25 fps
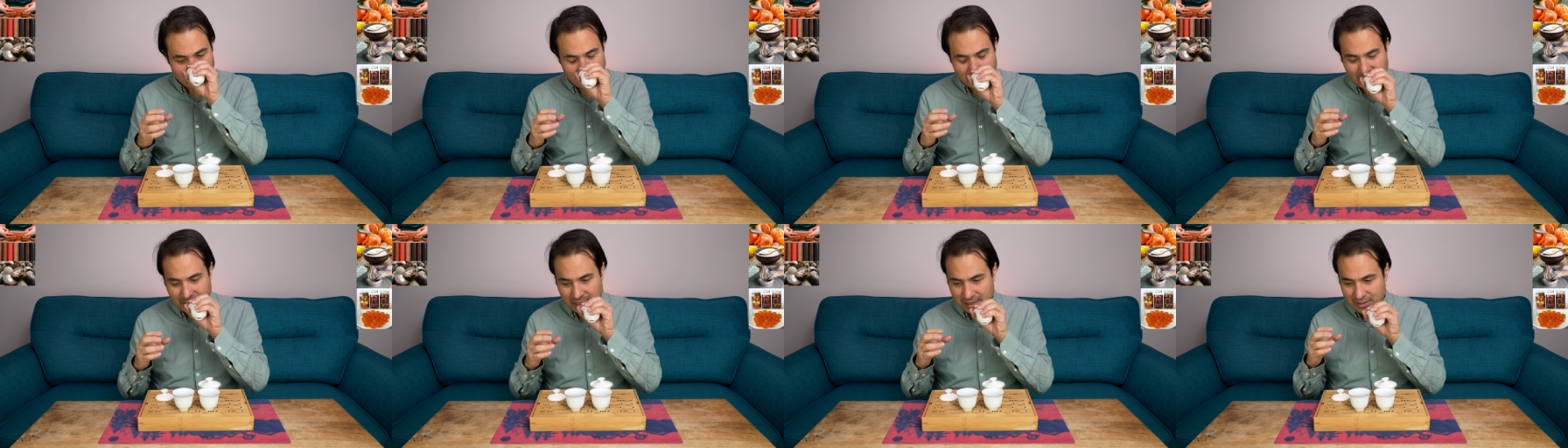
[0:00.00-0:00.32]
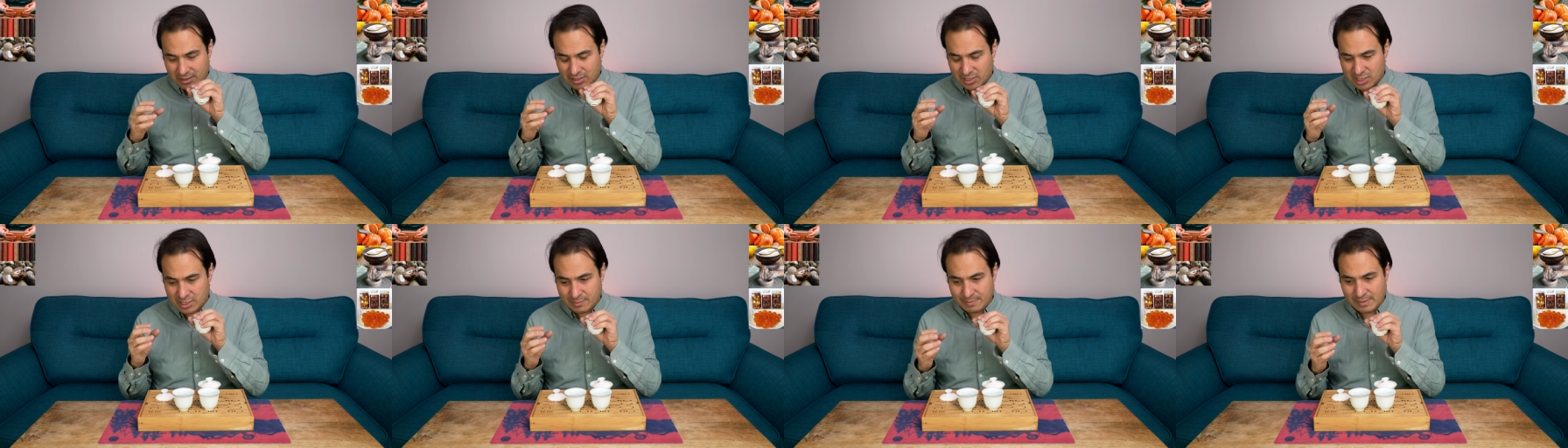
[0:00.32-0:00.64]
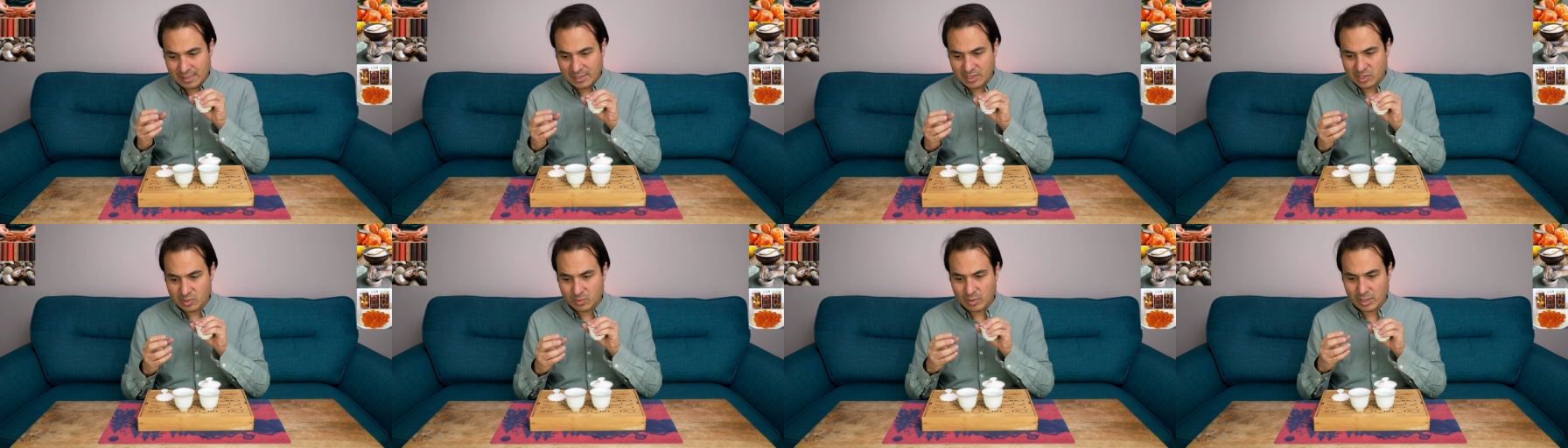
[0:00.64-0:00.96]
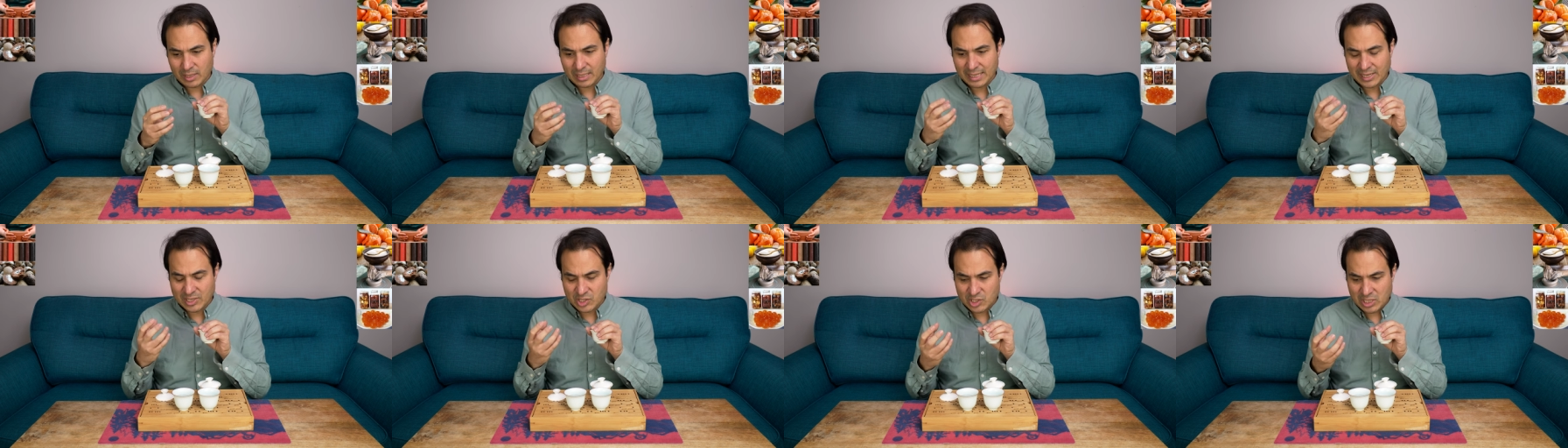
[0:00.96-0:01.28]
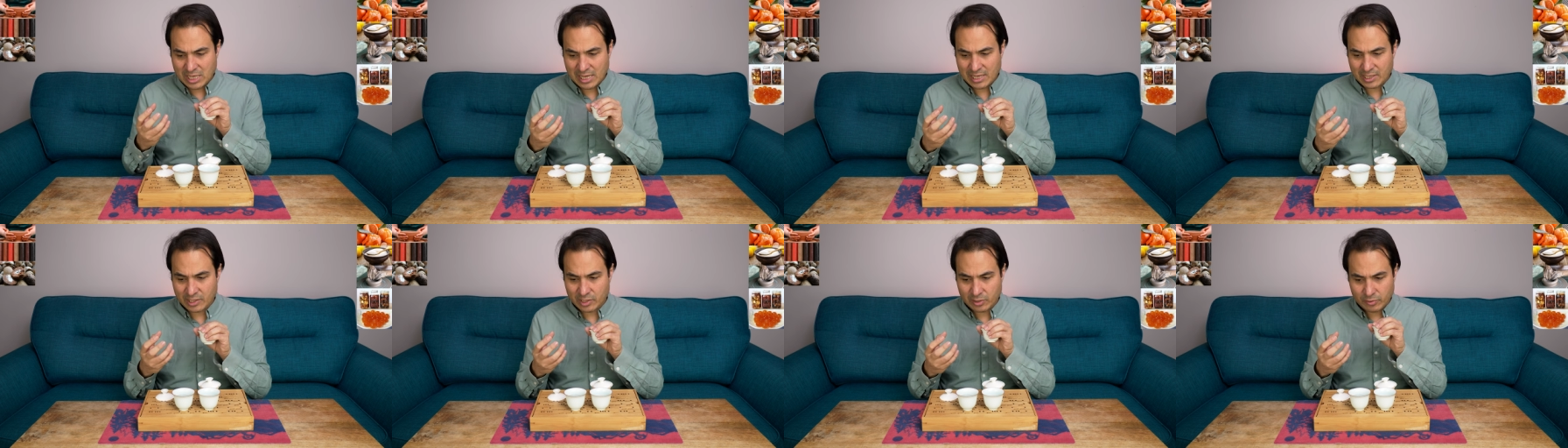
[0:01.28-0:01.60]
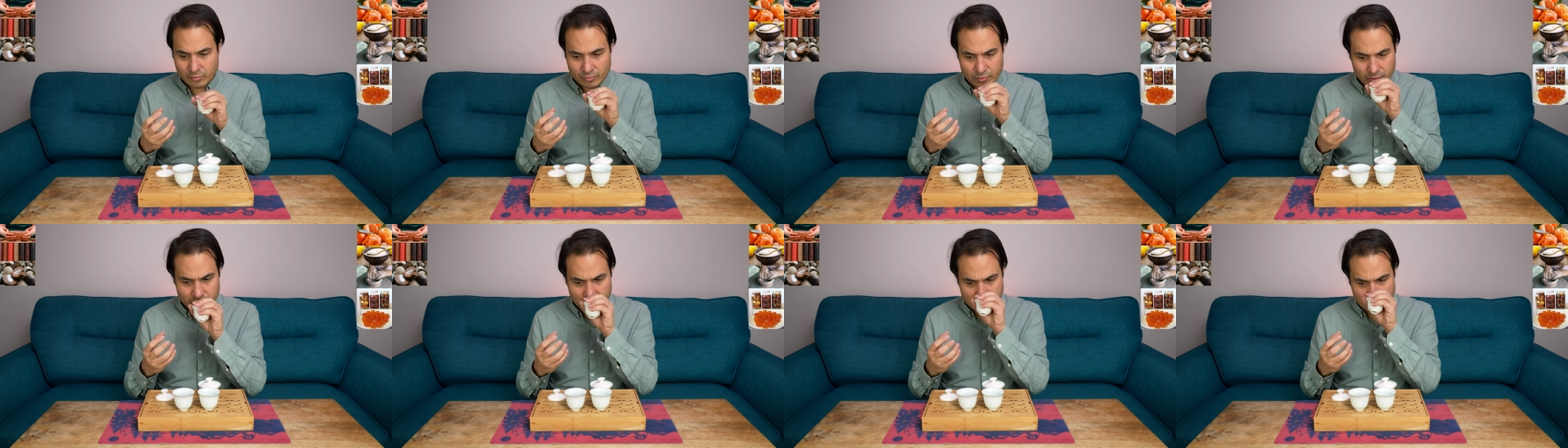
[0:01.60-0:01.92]
in the smell as well, angelica
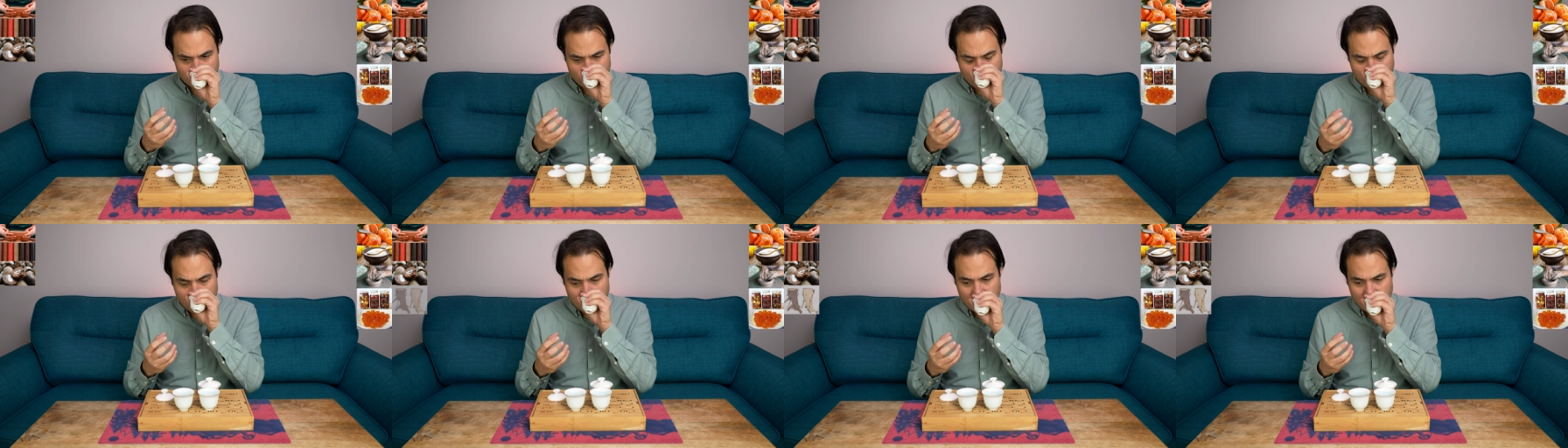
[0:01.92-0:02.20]
root.